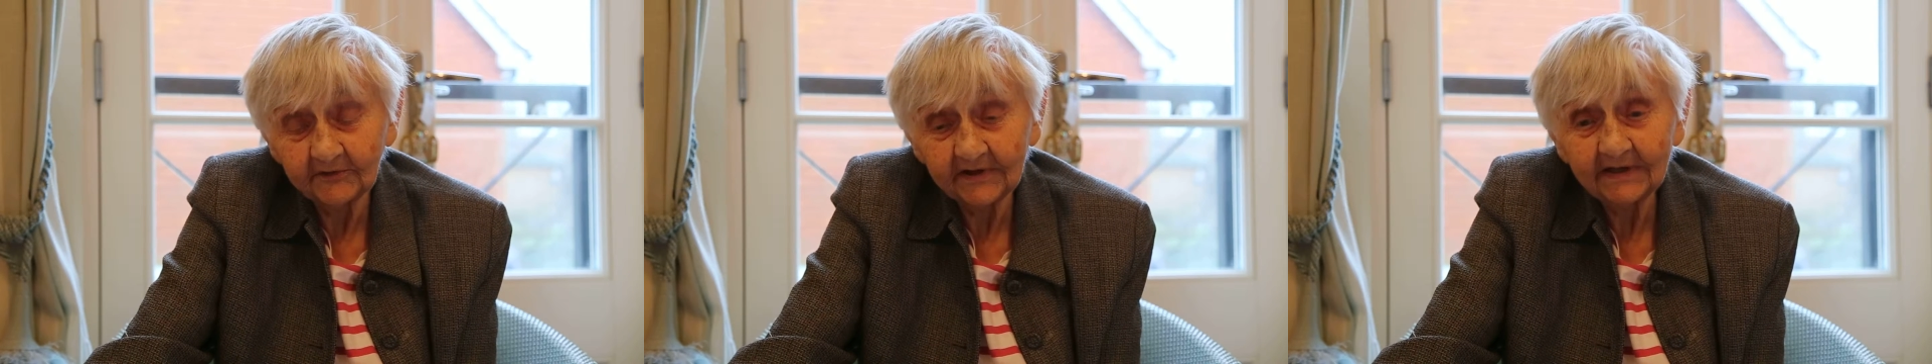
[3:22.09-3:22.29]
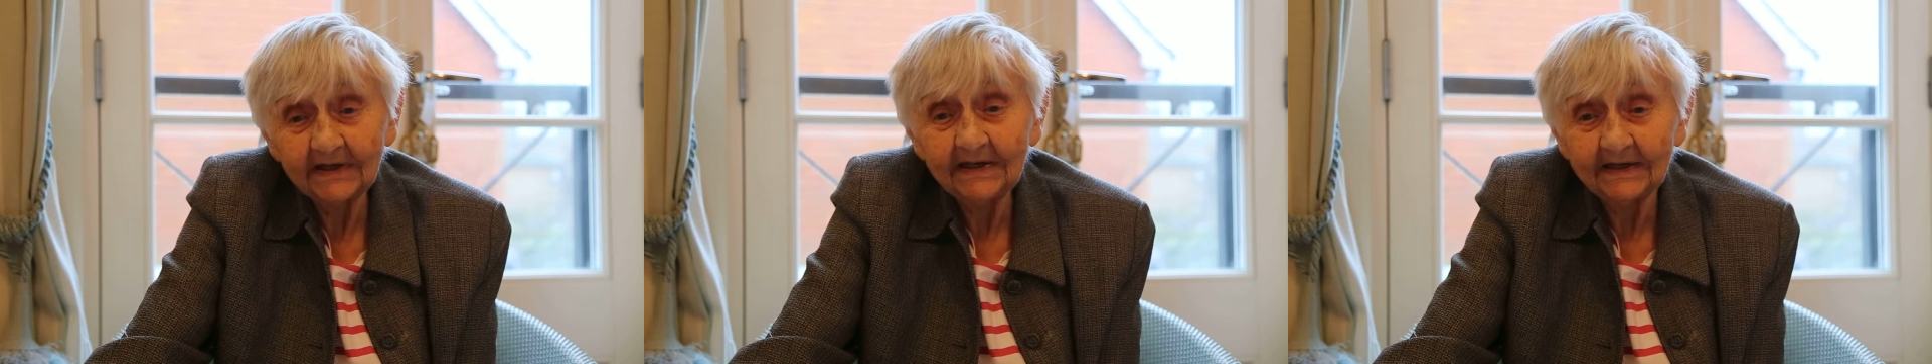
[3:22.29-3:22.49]

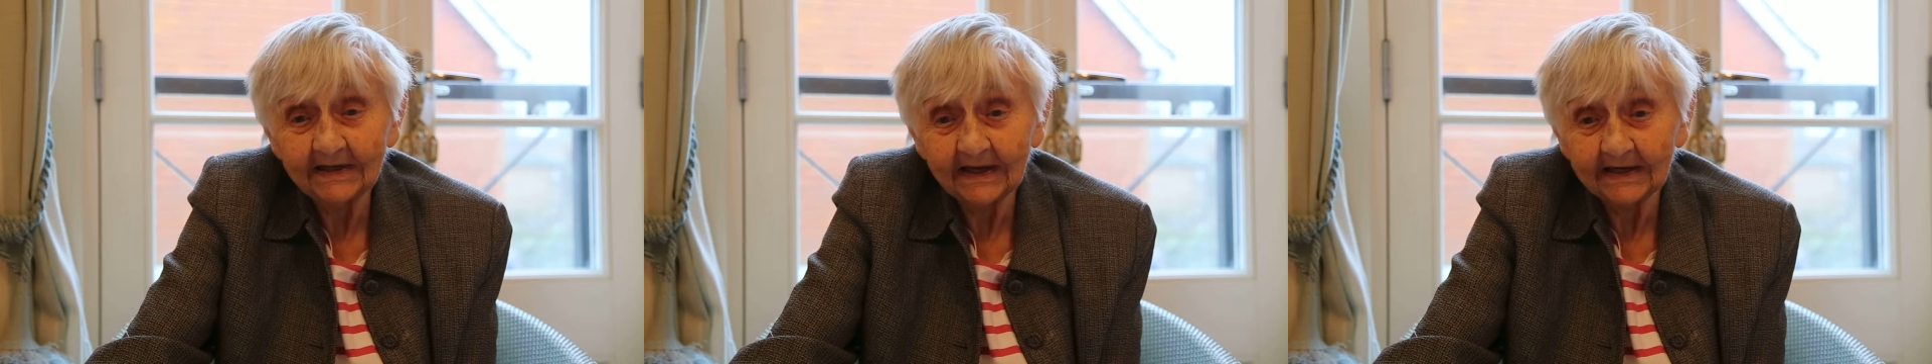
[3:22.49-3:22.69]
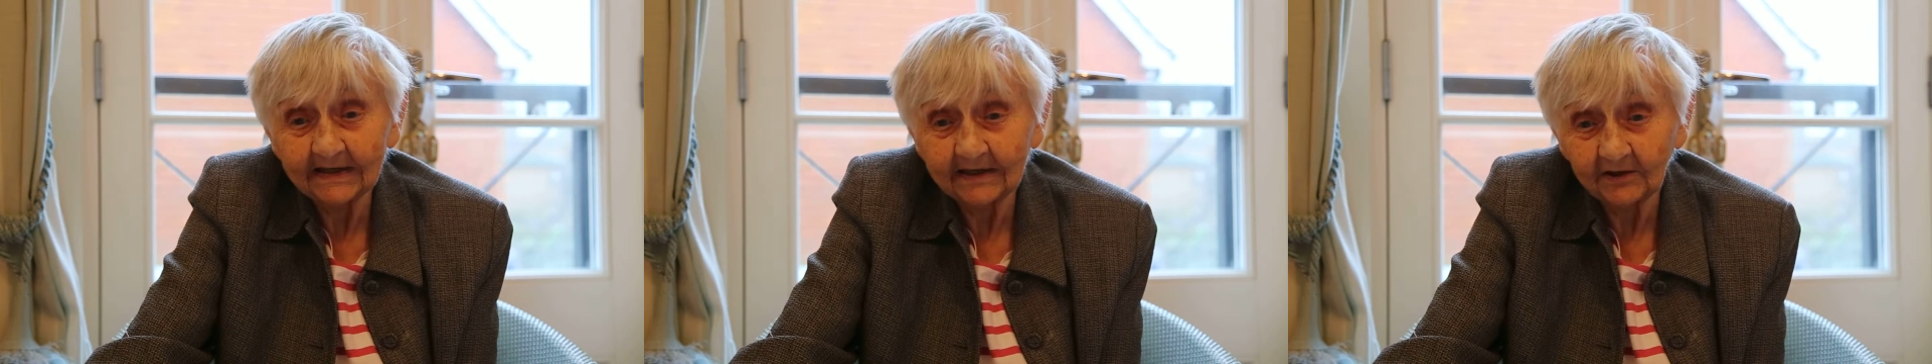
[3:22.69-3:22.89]

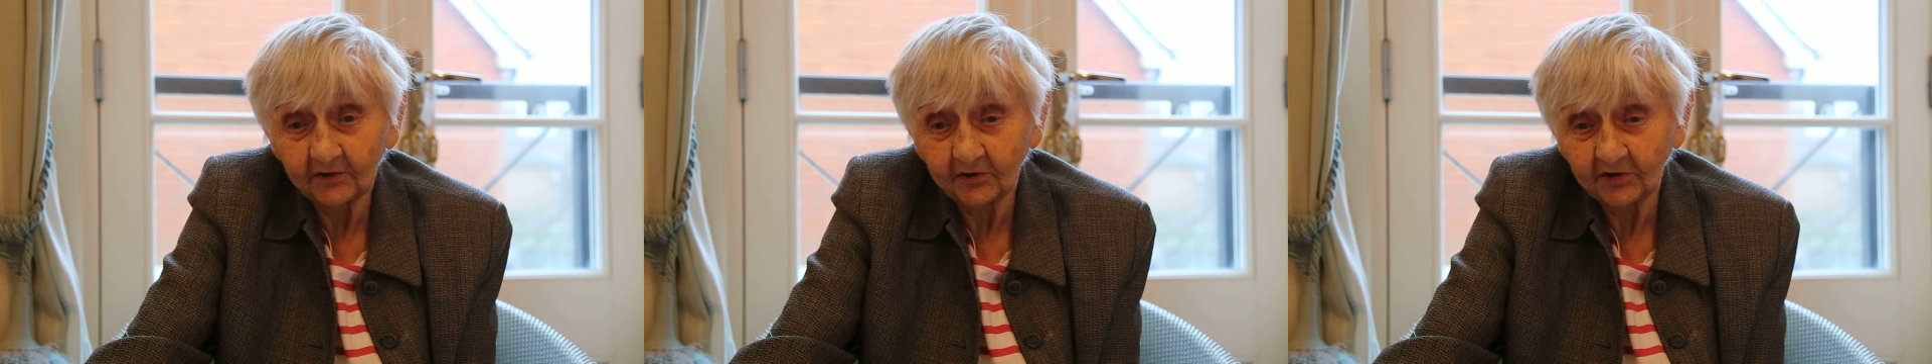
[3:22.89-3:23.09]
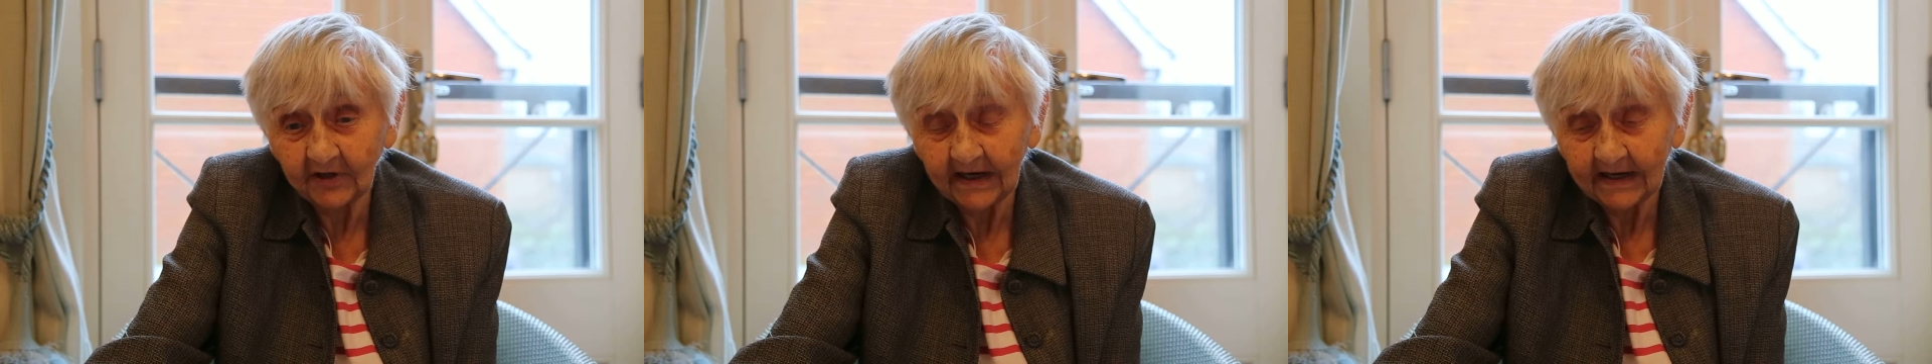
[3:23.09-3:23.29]

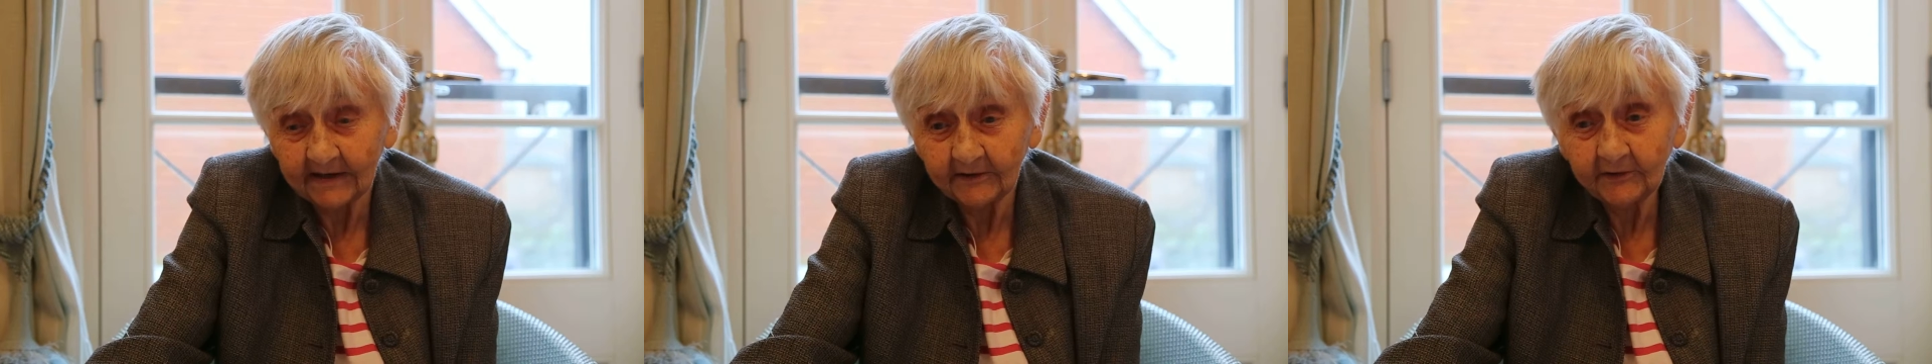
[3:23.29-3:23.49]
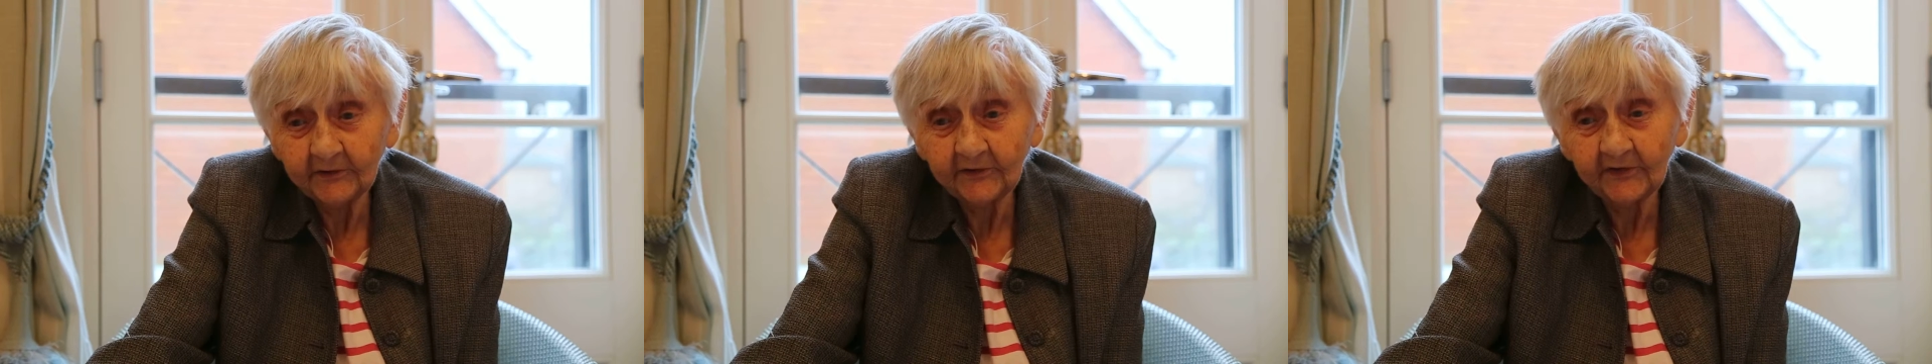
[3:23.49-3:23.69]
teenage
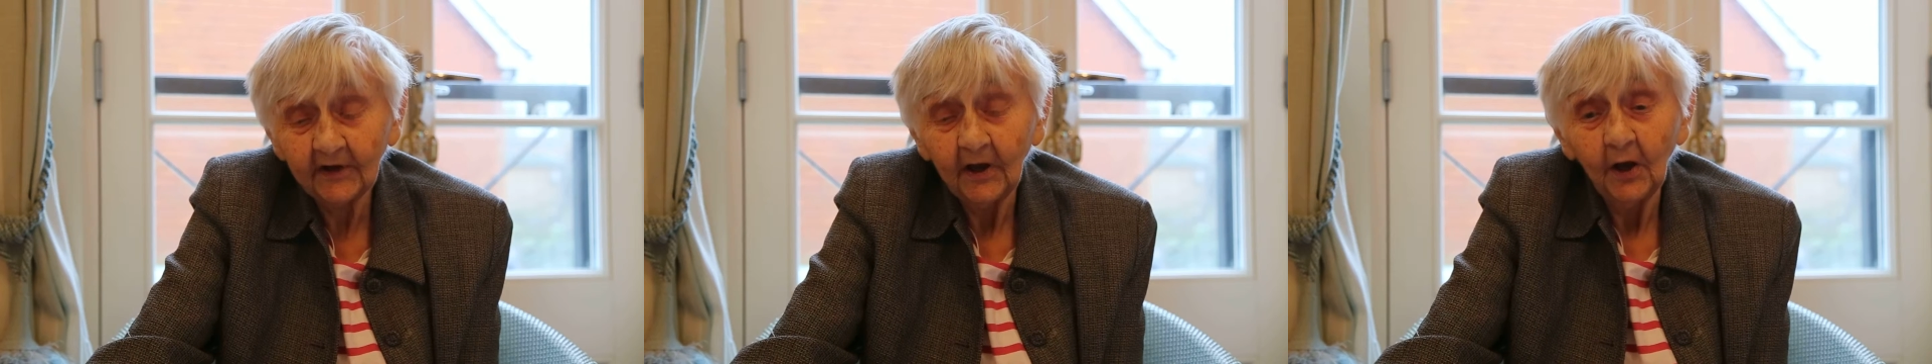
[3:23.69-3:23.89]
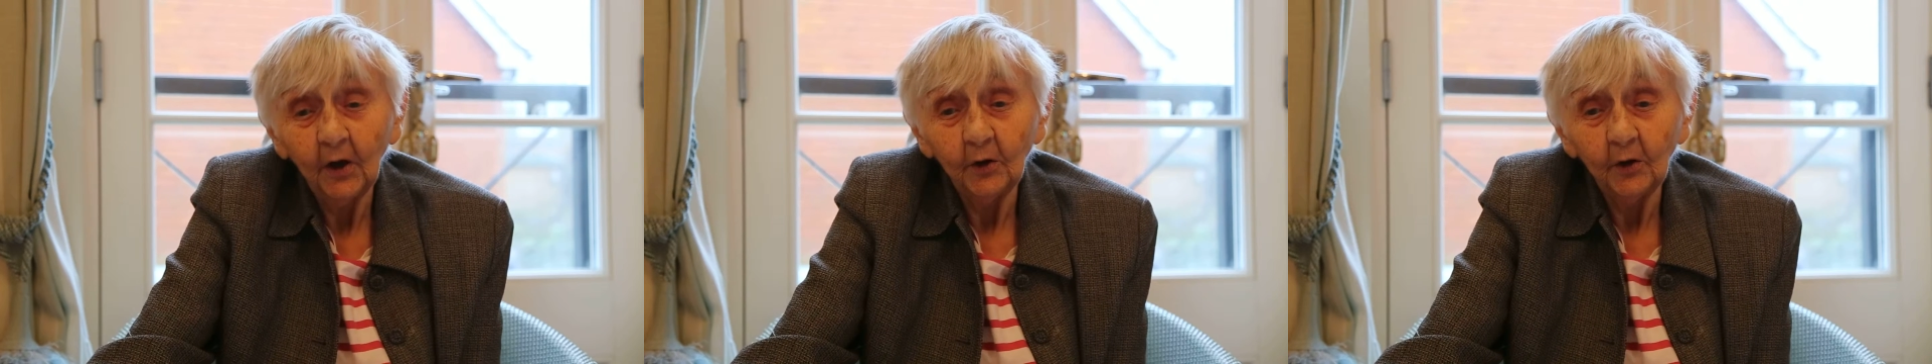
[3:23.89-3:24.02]
years